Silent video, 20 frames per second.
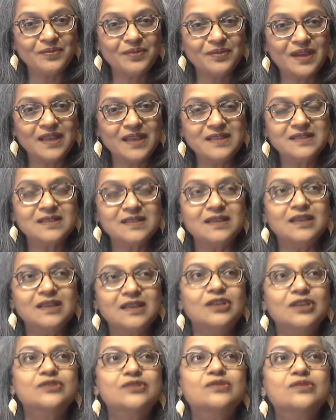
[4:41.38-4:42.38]
right?
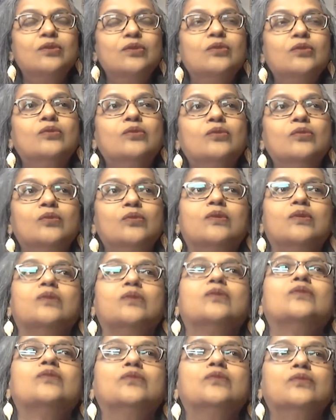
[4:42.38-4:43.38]
So
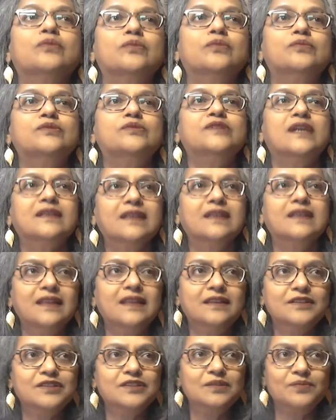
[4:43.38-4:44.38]
Shakti
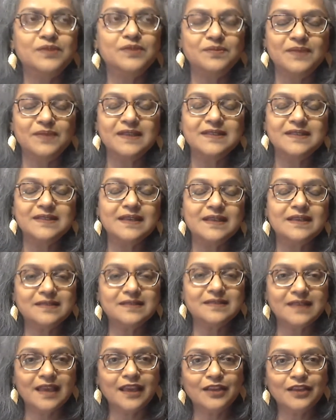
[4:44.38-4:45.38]
leadership is basically
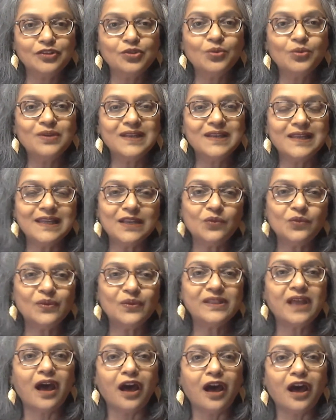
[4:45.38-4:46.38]
saying don't lead
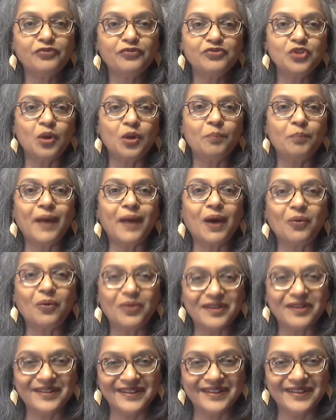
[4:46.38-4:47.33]
with half your power.